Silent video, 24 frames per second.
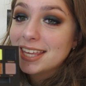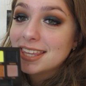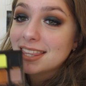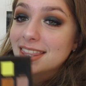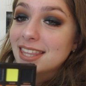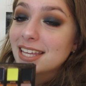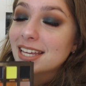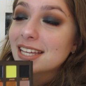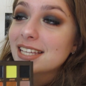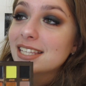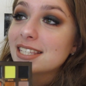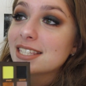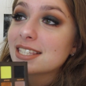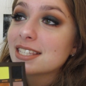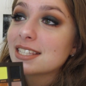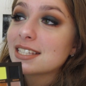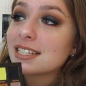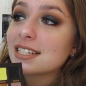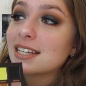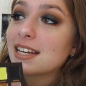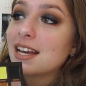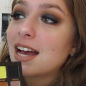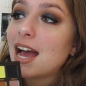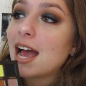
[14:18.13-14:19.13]
this,
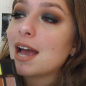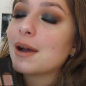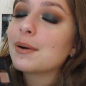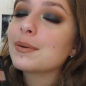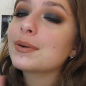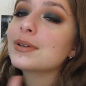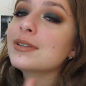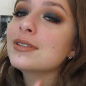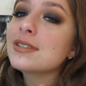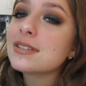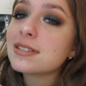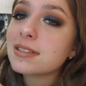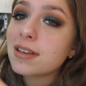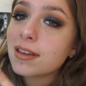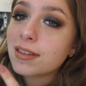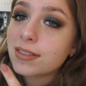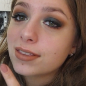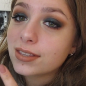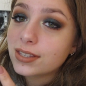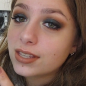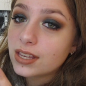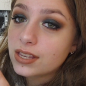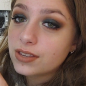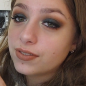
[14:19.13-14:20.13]
I wouldn't say
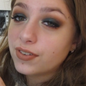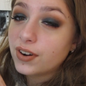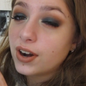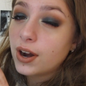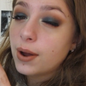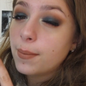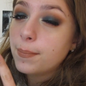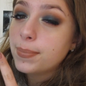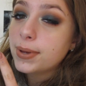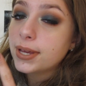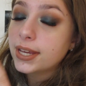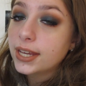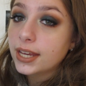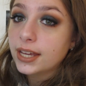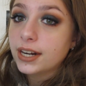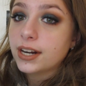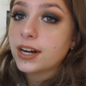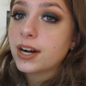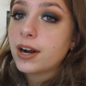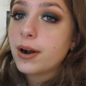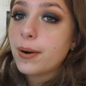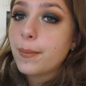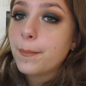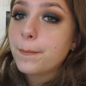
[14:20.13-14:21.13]
this is for a
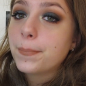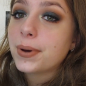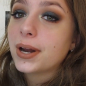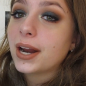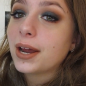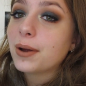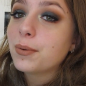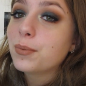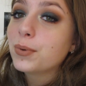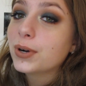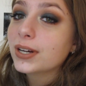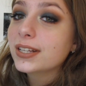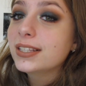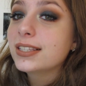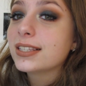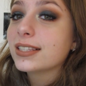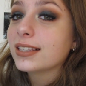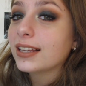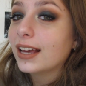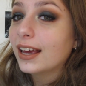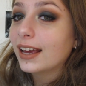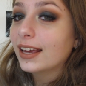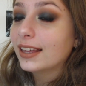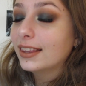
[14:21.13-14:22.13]
beginner, but I would
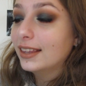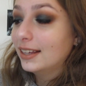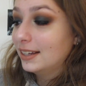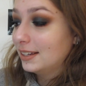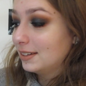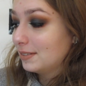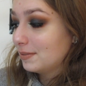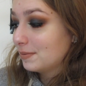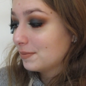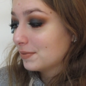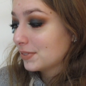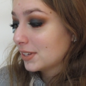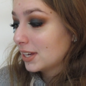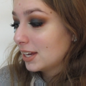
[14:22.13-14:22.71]
say that